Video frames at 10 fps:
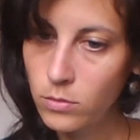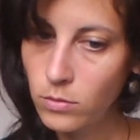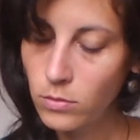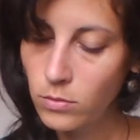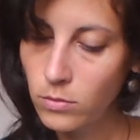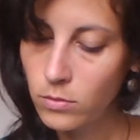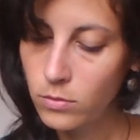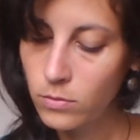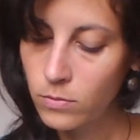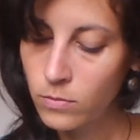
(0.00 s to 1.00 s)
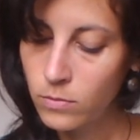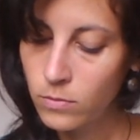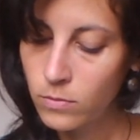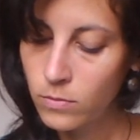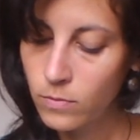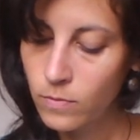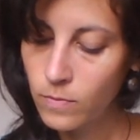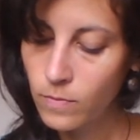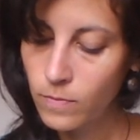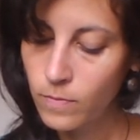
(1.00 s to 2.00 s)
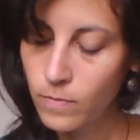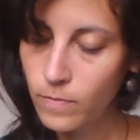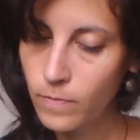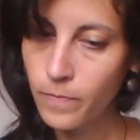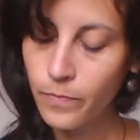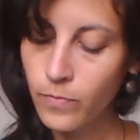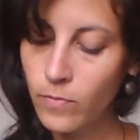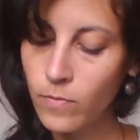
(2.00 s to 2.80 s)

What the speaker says: Nothing is said.